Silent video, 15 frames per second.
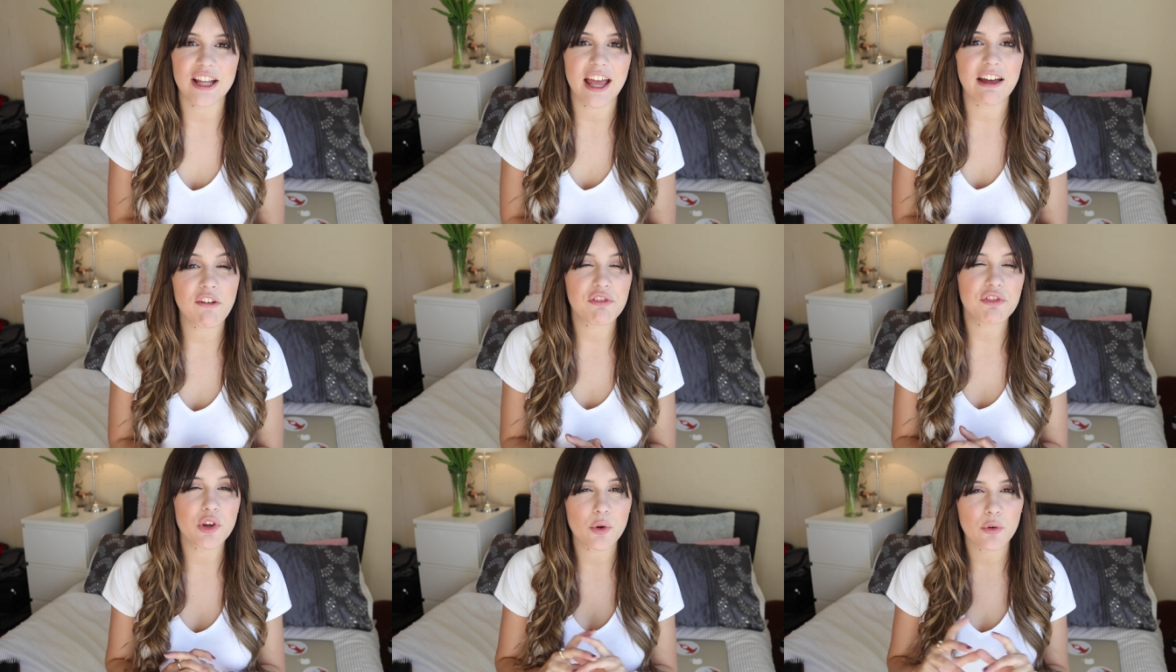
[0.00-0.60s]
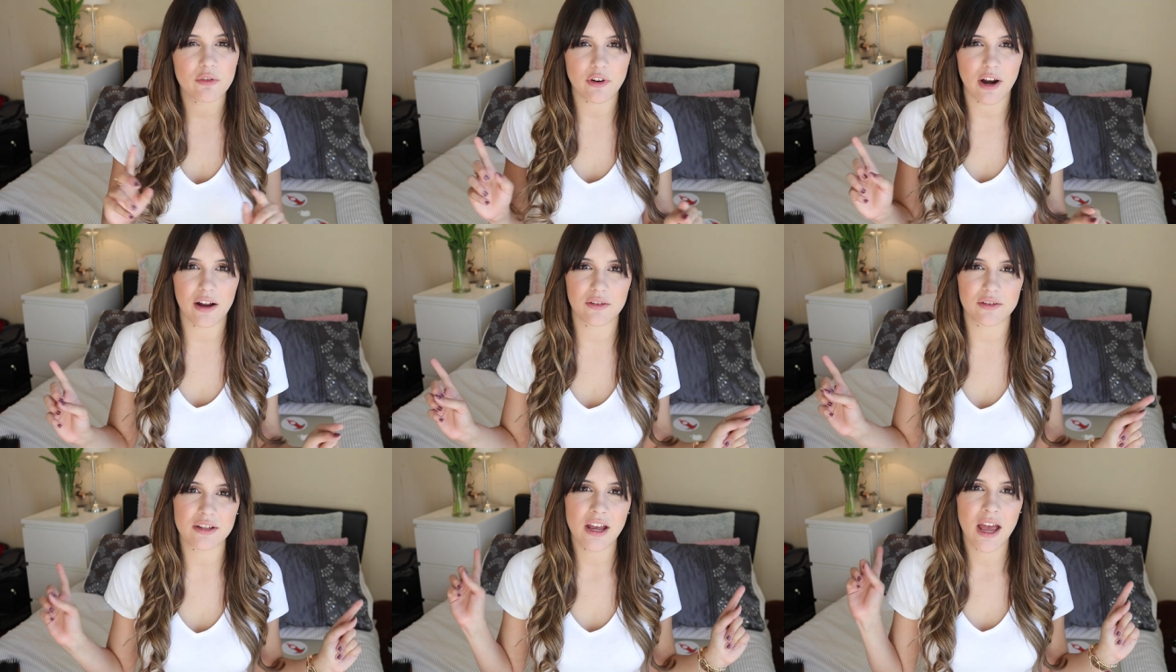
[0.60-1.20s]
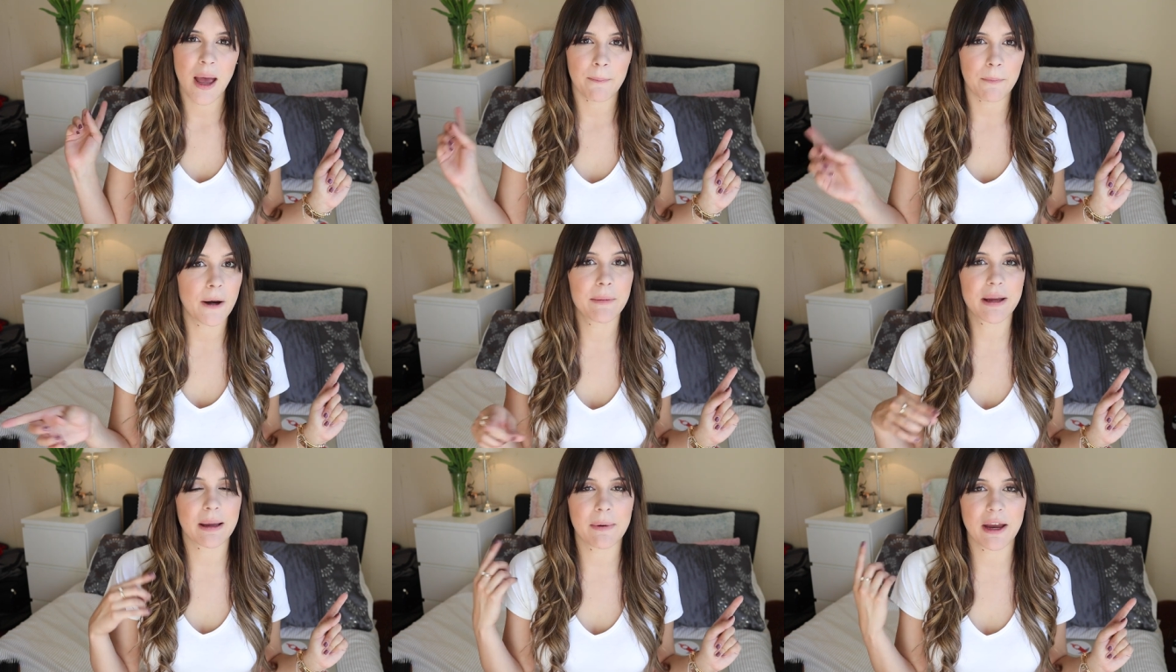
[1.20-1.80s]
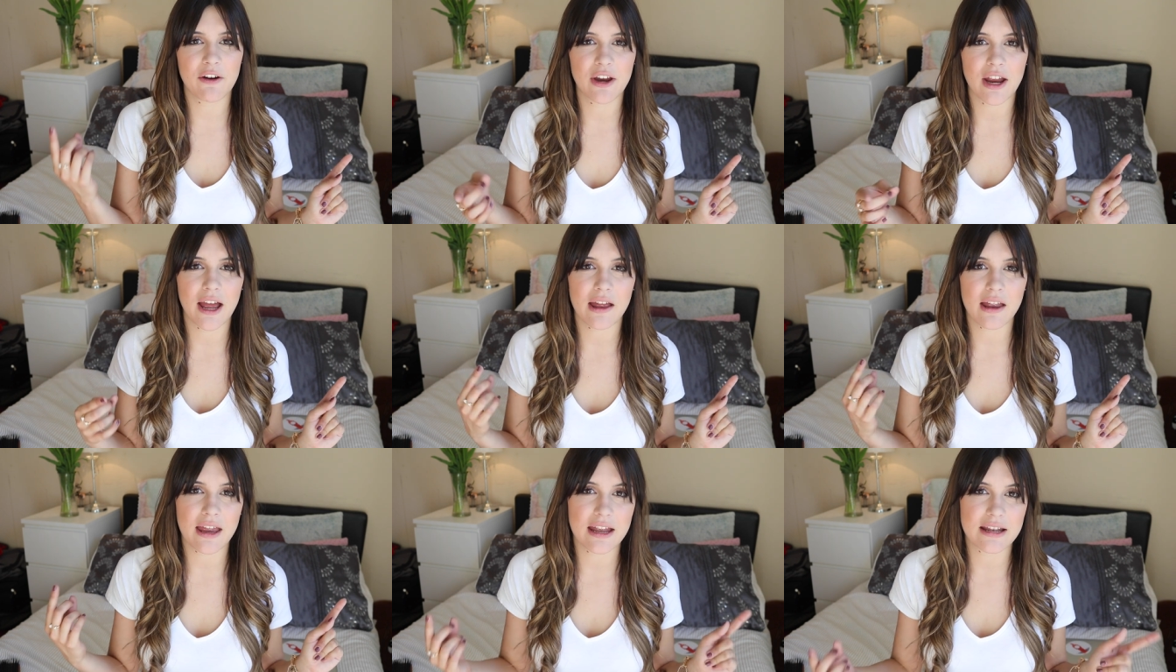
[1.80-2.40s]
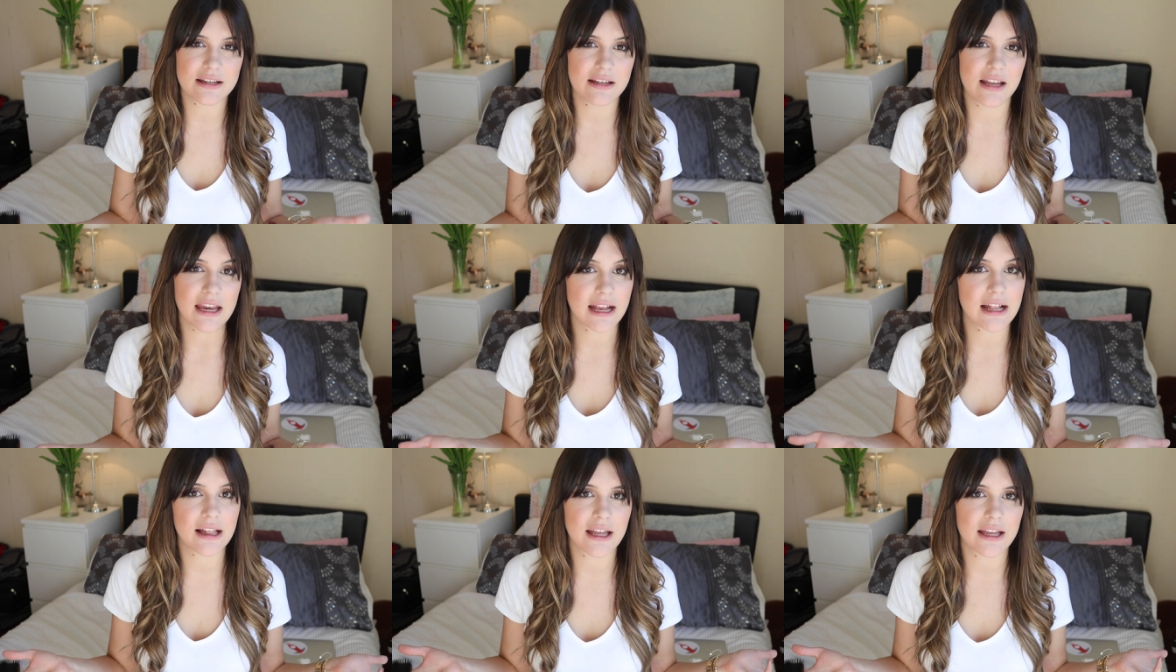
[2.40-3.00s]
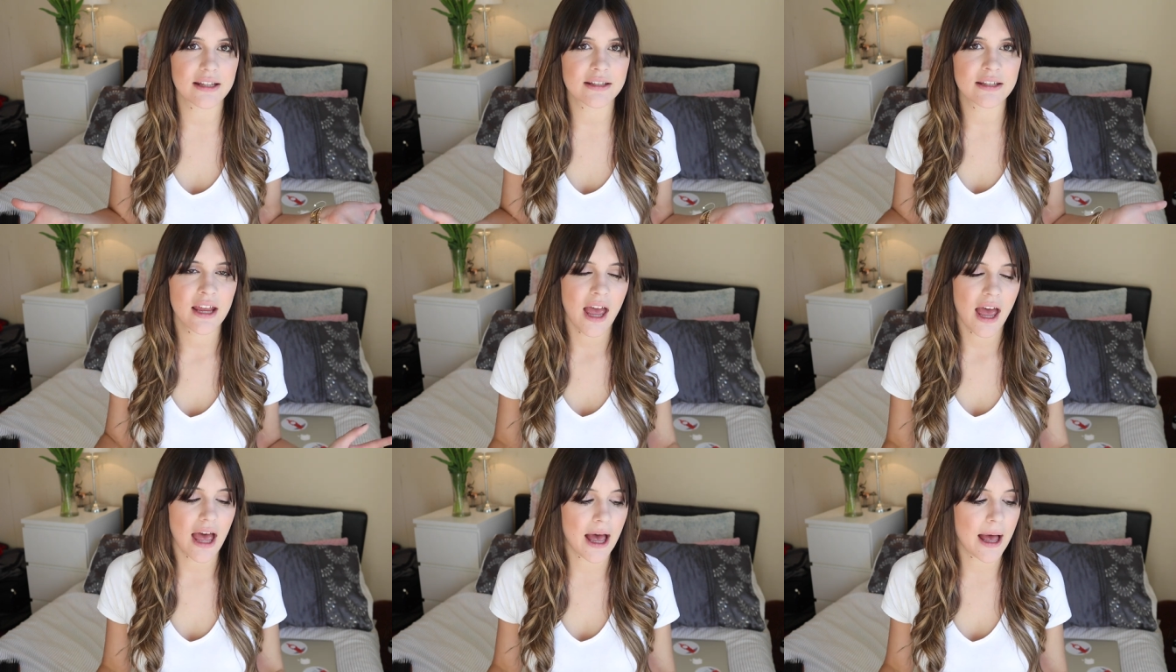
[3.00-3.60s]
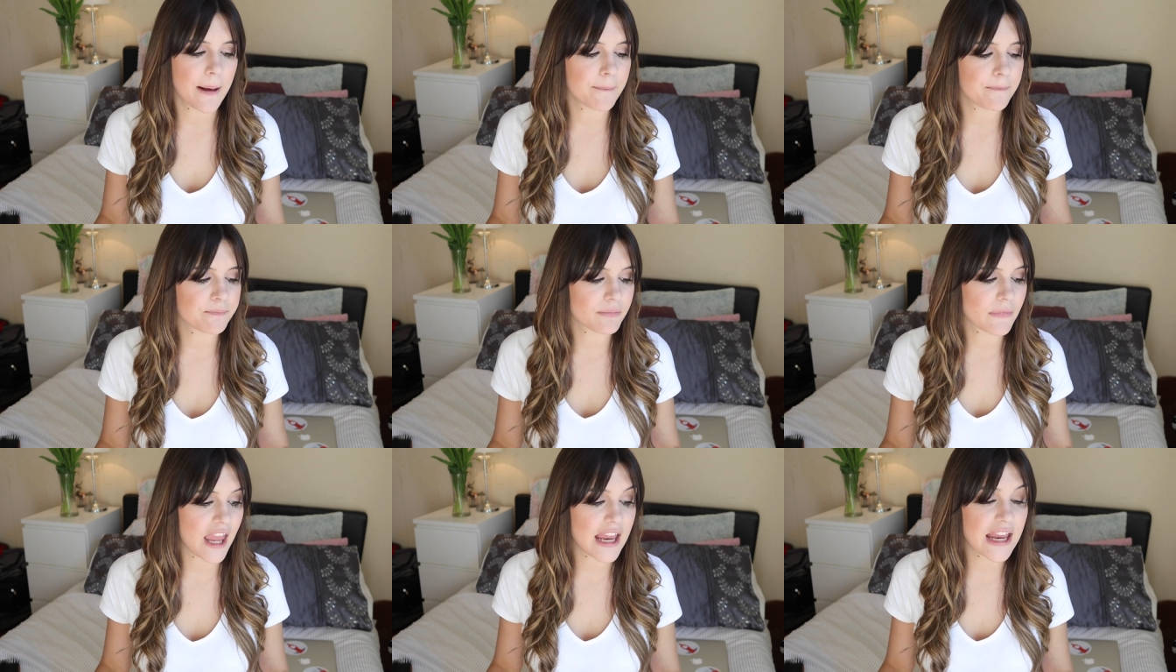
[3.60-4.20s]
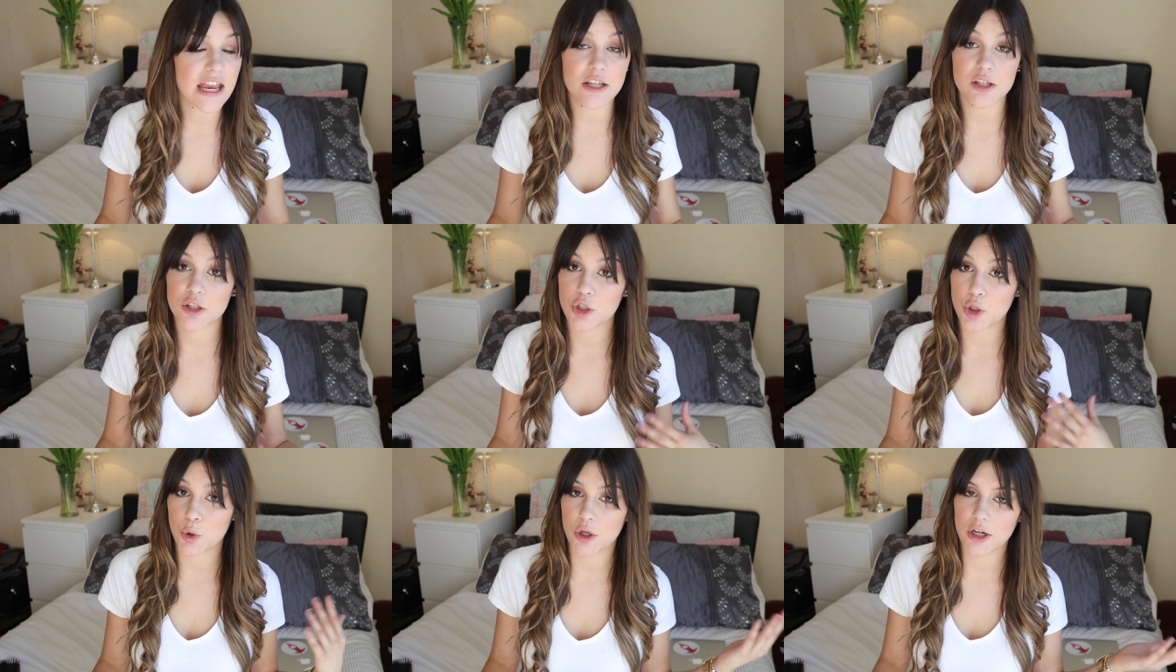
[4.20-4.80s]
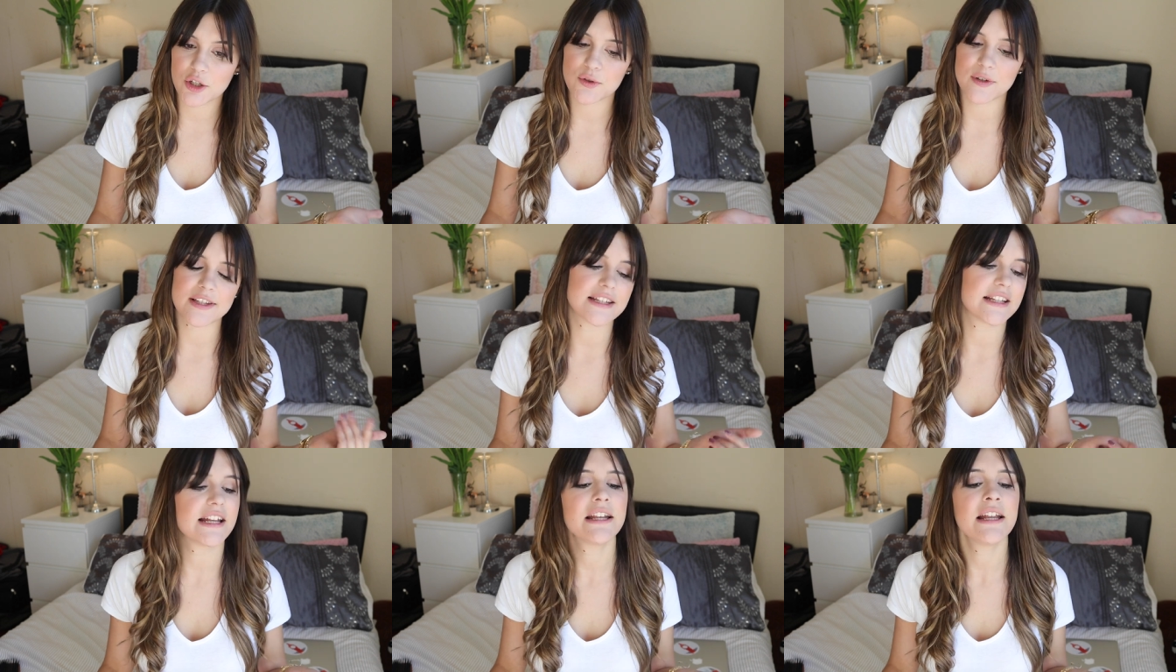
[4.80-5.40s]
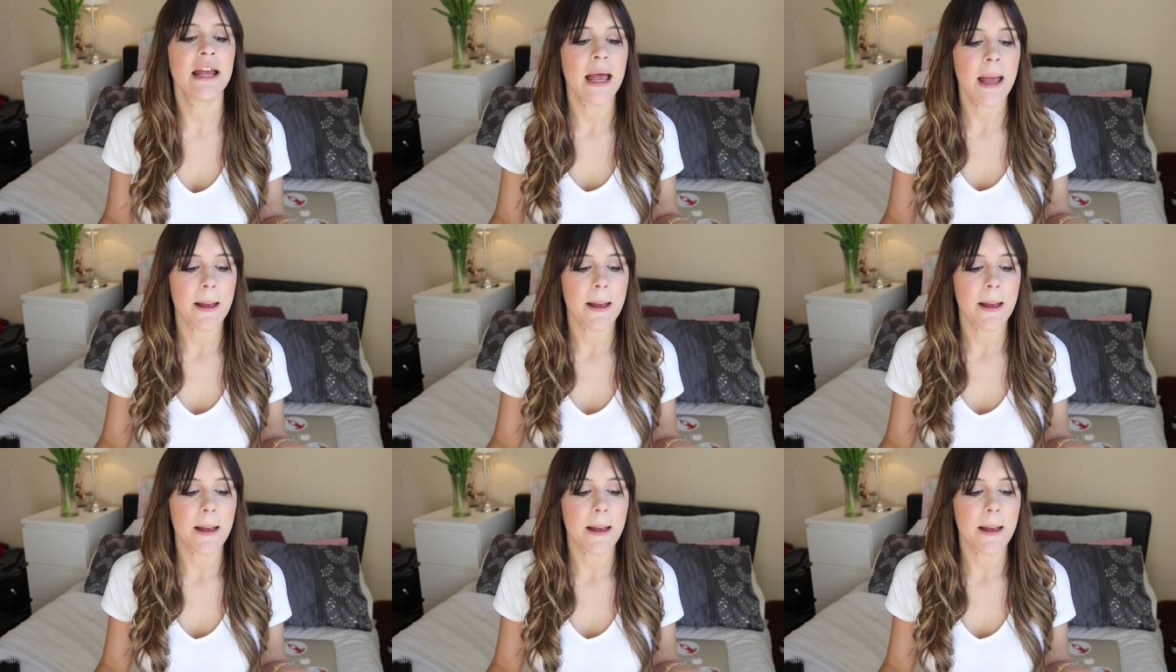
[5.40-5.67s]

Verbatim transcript: They have a few around Birmingham area in England um, in case you're interested.